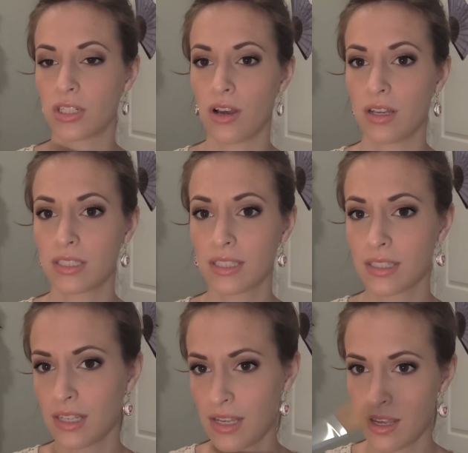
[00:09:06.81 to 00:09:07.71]
it cost.
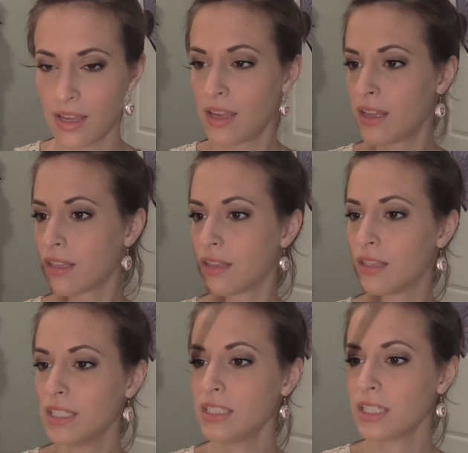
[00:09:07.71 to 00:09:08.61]

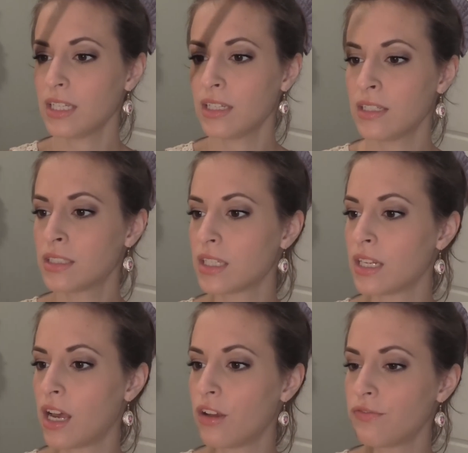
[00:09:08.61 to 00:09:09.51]
This is
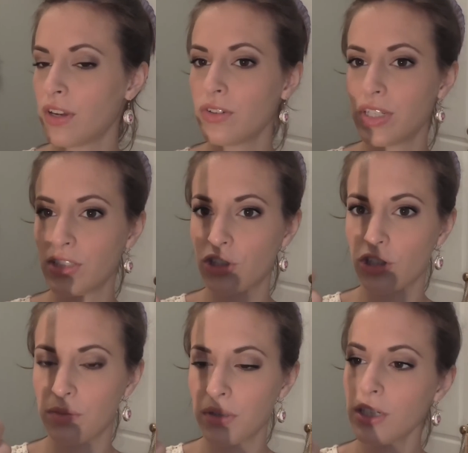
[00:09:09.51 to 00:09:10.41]
an e.l.f.
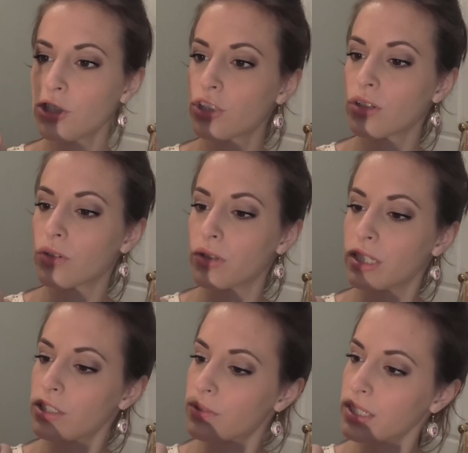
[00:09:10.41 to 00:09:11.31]
foundation brush,
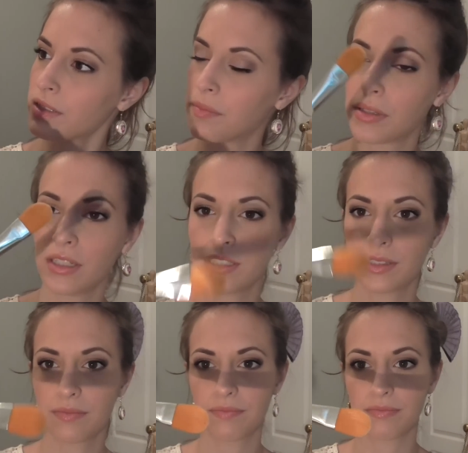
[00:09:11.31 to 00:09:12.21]
according to it, and
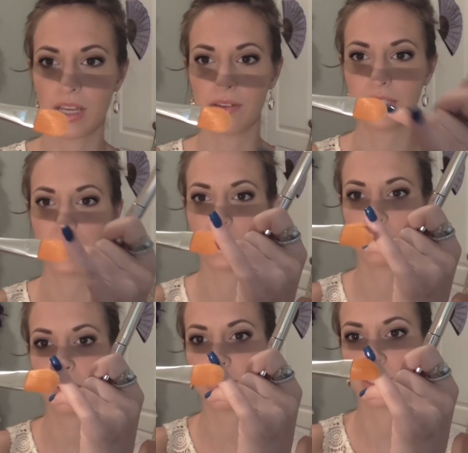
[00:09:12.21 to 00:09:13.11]
plus, obviously
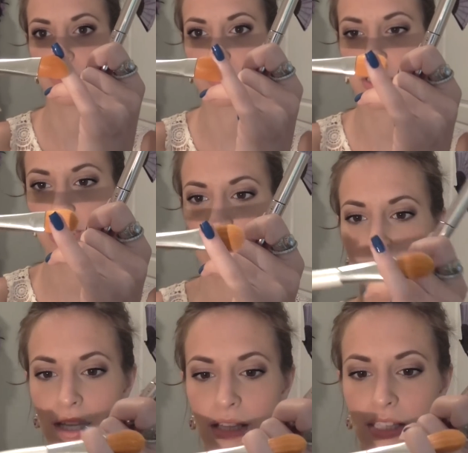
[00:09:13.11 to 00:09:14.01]
it's a foundation brush.
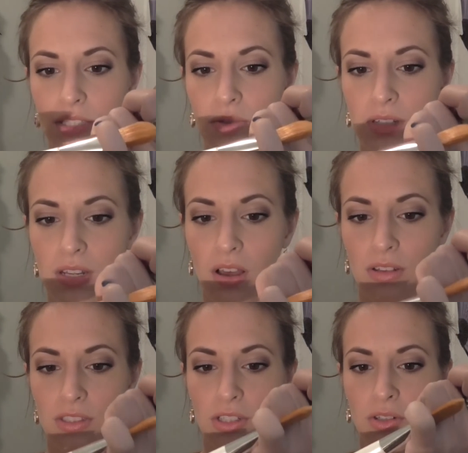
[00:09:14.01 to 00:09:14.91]
This one
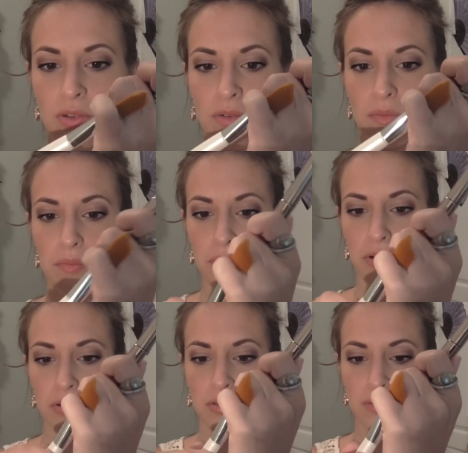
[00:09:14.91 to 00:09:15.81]
also
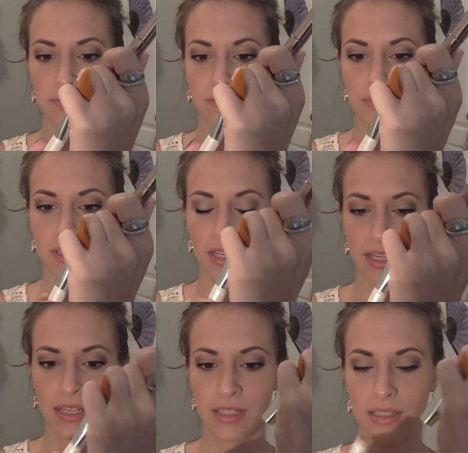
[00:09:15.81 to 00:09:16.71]
broke
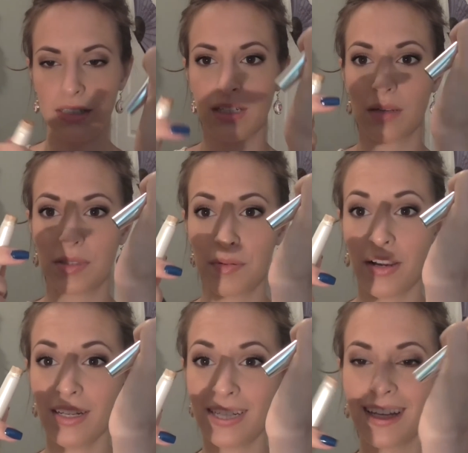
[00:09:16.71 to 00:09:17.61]
and comes
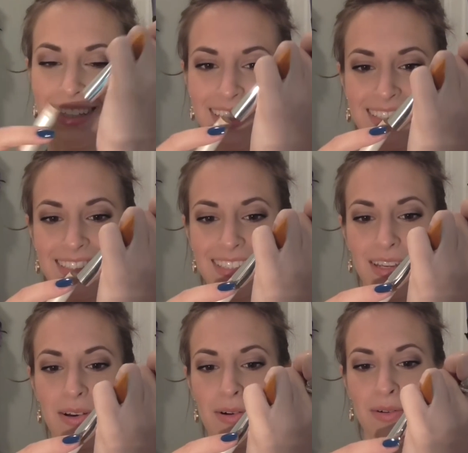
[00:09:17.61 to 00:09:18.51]
apart,
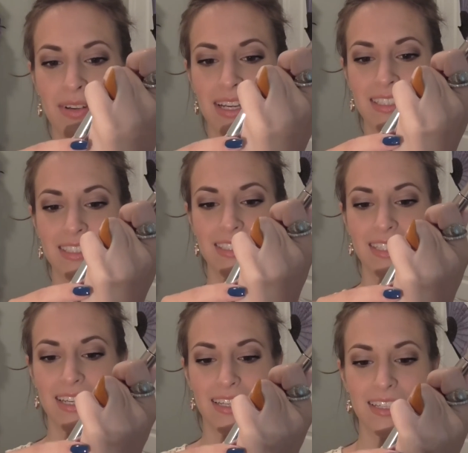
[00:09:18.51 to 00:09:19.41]
so I
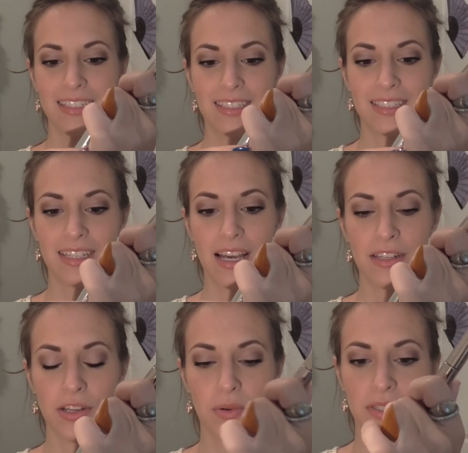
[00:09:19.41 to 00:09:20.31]
just
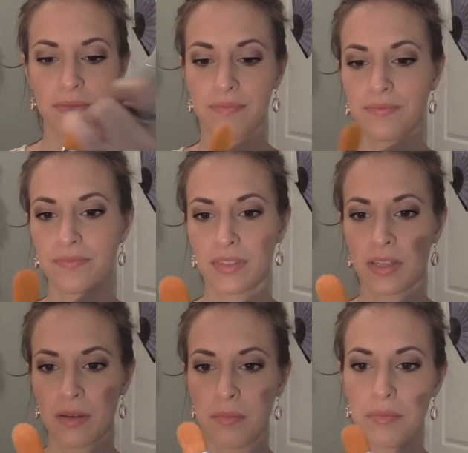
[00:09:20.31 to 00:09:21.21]
got a new one.
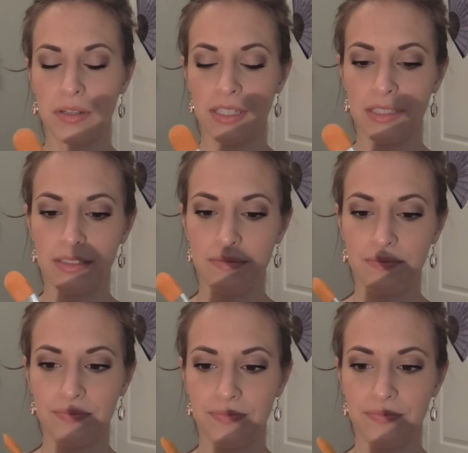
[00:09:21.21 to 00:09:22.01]
But